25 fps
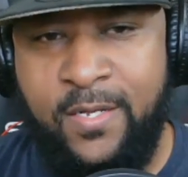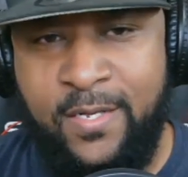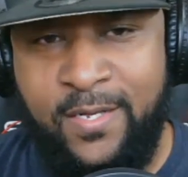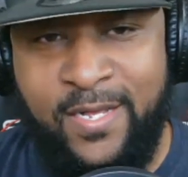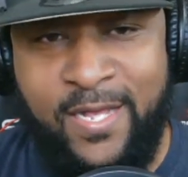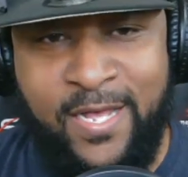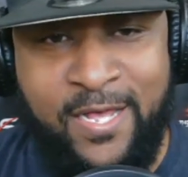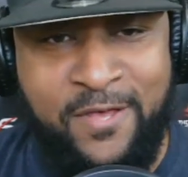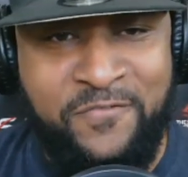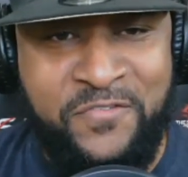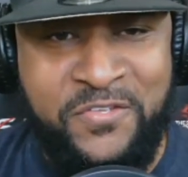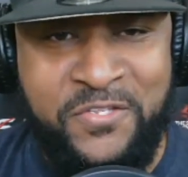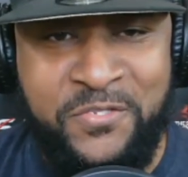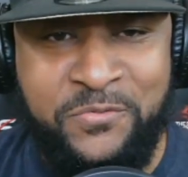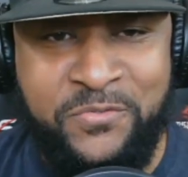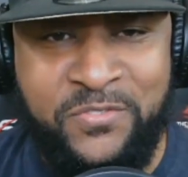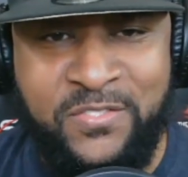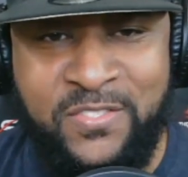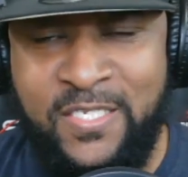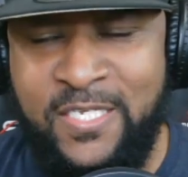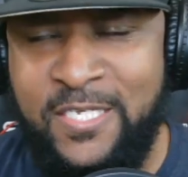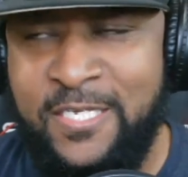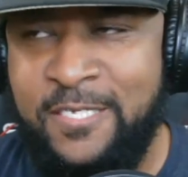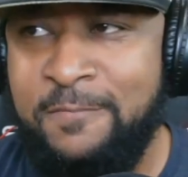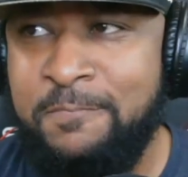however you
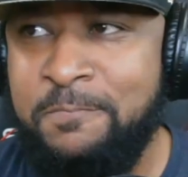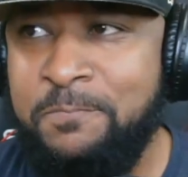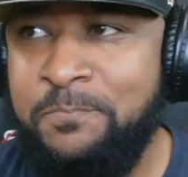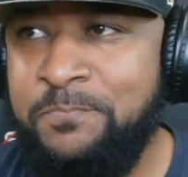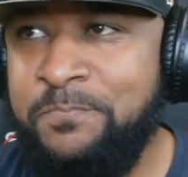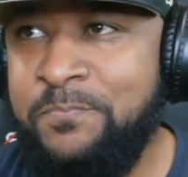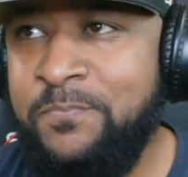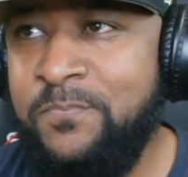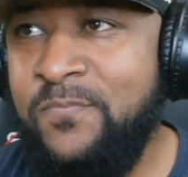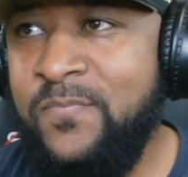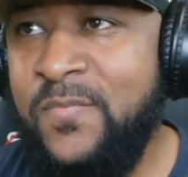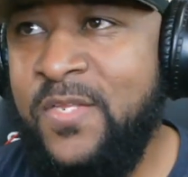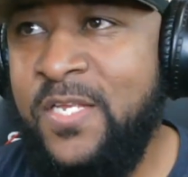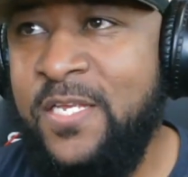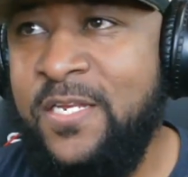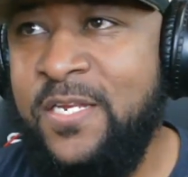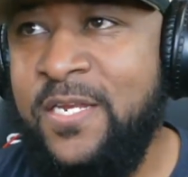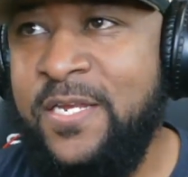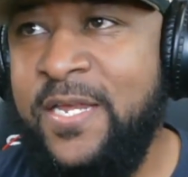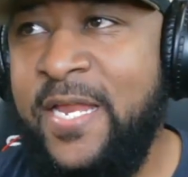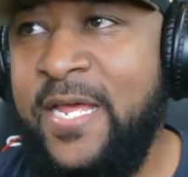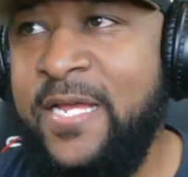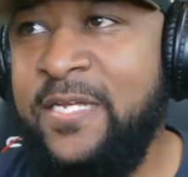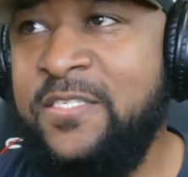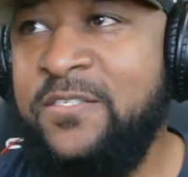see it. He the
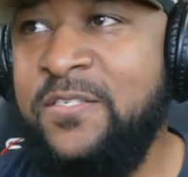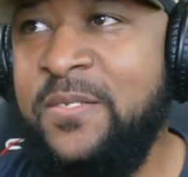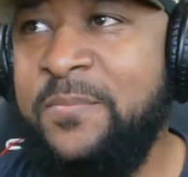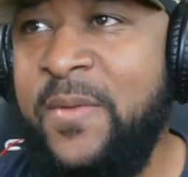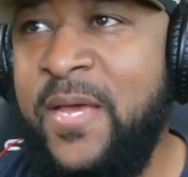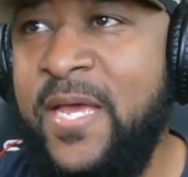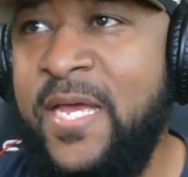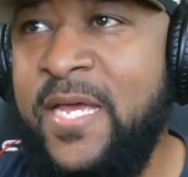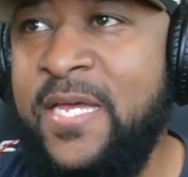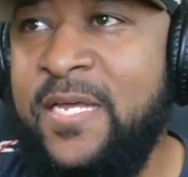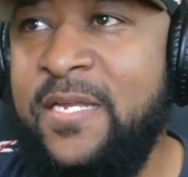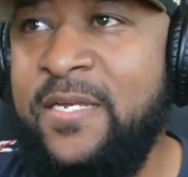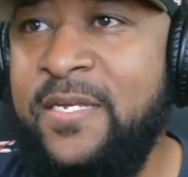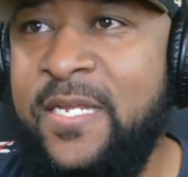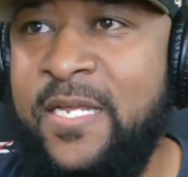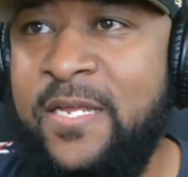next man,